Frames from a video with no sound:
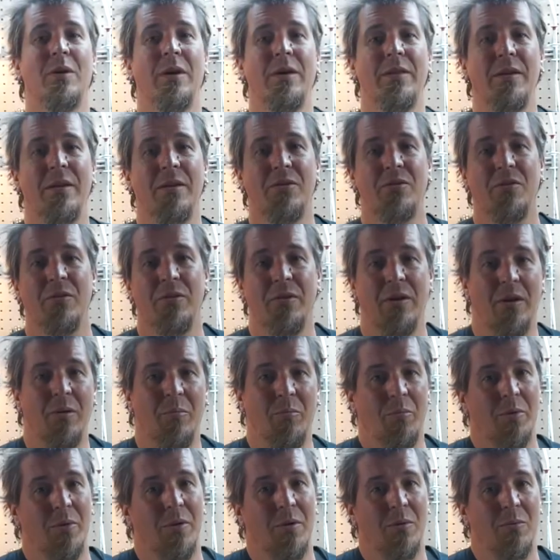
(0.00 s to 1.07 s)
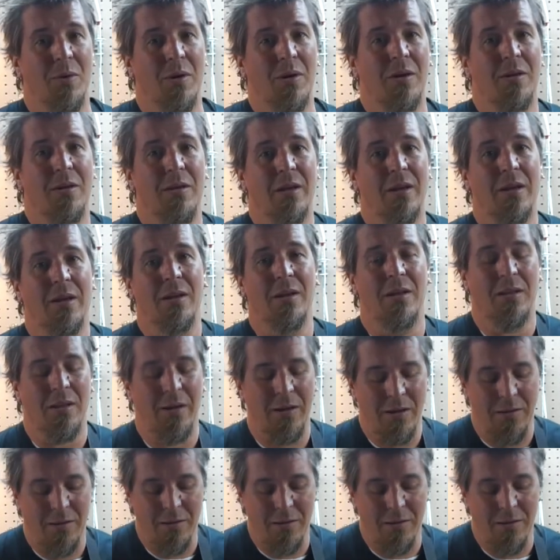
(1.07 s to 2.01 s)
I think turned out pretty well. I kind of like